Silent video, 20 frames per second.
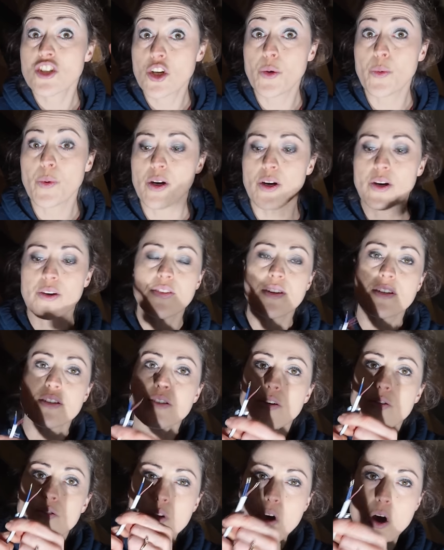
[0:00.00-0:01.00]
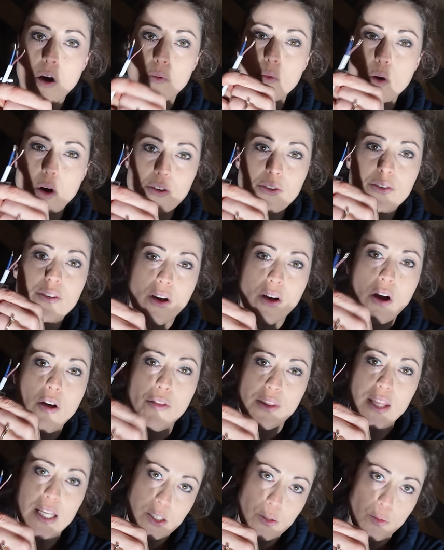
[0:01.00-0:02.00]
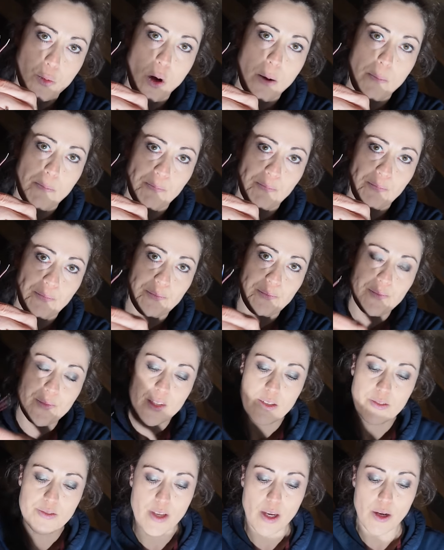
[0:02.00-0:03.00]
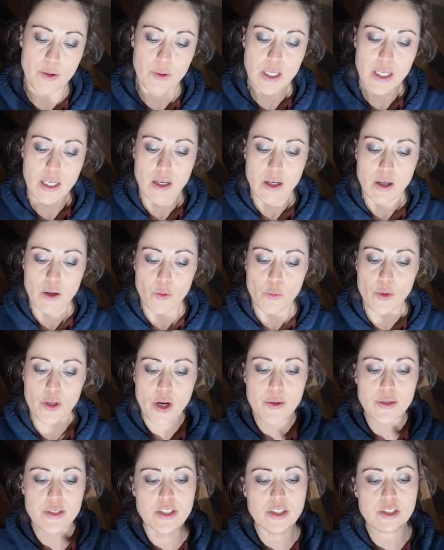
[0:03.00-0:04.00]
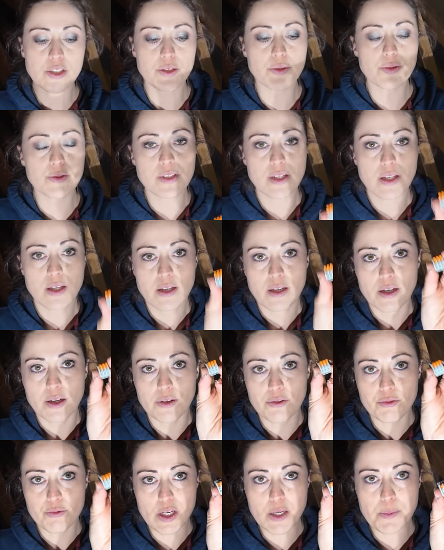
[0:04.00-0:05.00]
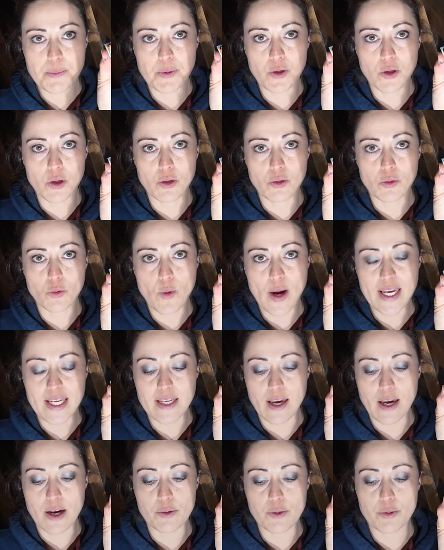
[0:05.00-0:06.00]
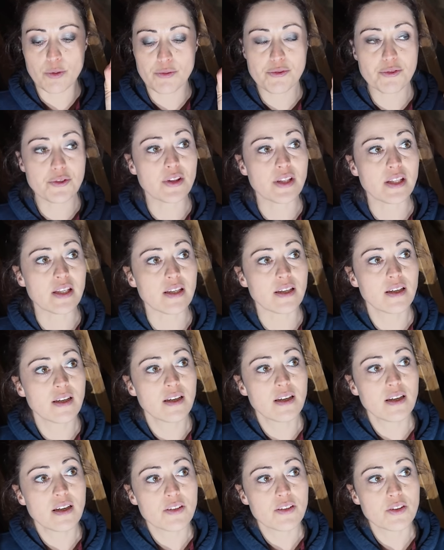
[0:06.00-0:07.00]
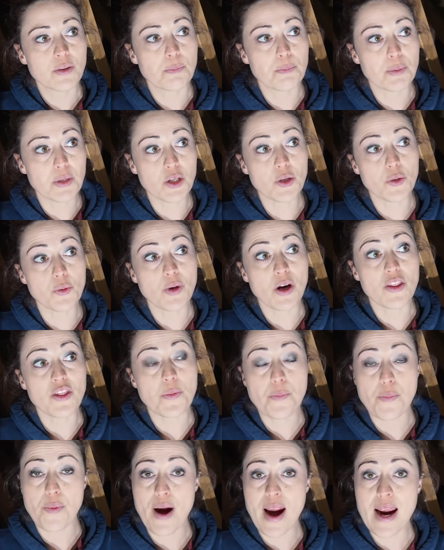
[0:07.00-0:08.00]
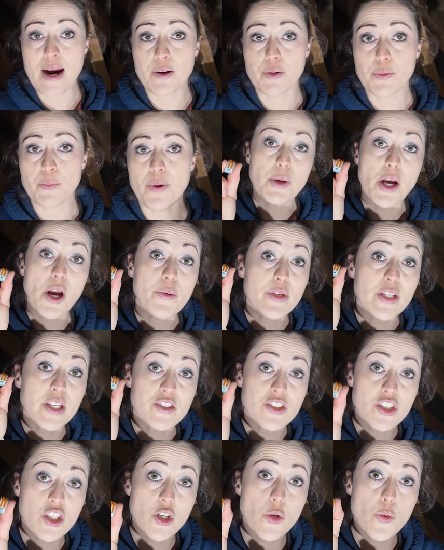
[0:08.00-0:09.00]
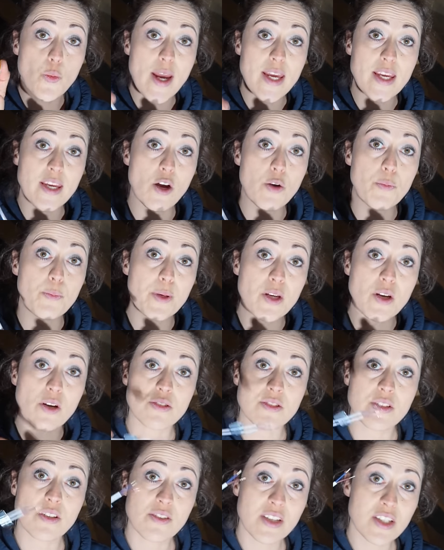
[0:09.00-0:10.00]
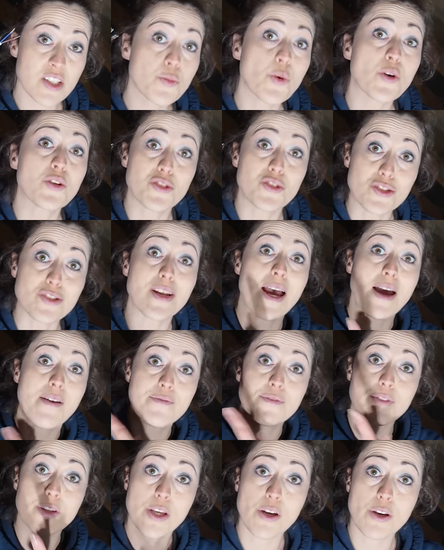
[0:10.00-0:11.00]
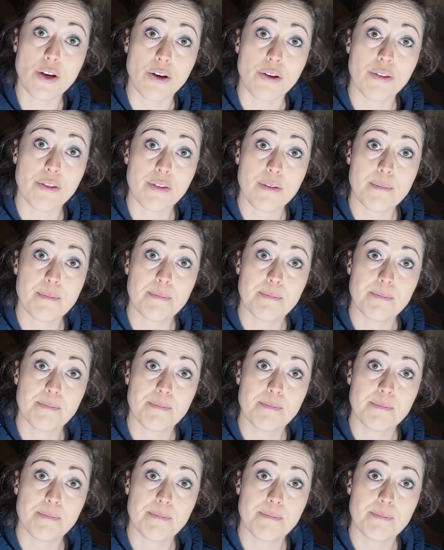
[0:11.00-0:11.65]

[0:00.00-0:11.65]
two earth. There's not one on this one. So we're going to use a three-port Wago for the, the blue and the brown, but only a two Wago because this one doesn't have the earth.